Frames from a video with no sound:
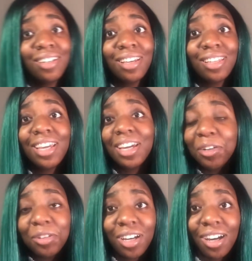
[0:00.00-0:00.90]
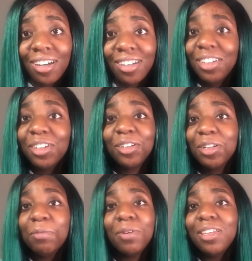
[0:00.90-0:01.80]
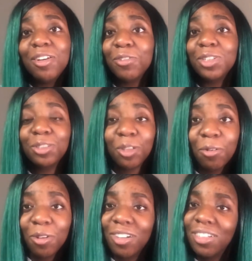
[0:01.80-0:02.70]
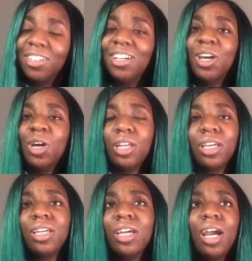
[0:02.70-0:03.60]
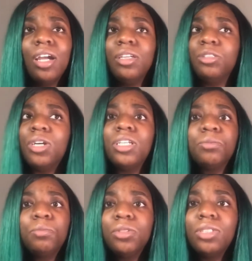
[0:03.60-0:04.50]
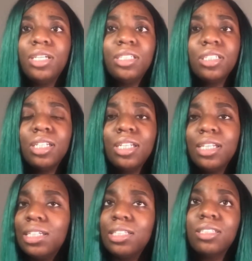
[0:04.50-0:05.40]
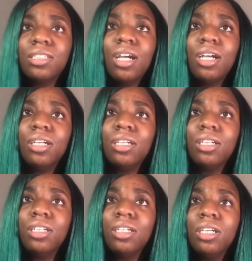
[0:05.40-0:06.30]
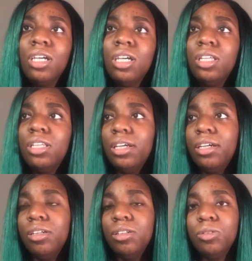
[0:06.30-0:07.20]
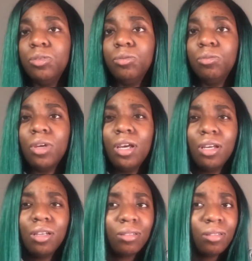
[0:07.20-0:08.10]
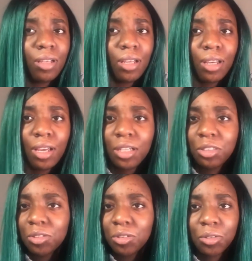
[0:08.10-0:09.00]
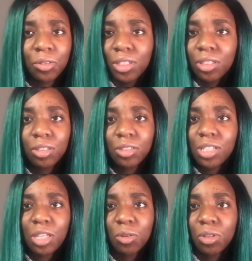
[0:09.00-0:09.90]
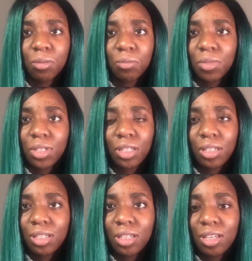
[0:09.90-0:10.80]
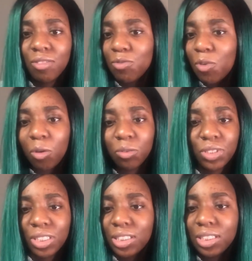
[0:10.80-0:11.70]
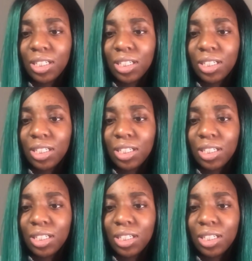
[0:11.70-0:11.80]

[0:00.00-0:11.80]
The area, you're going to be there for so long. Like, are there transportation links? Are there extracurriculars that you can be involved in?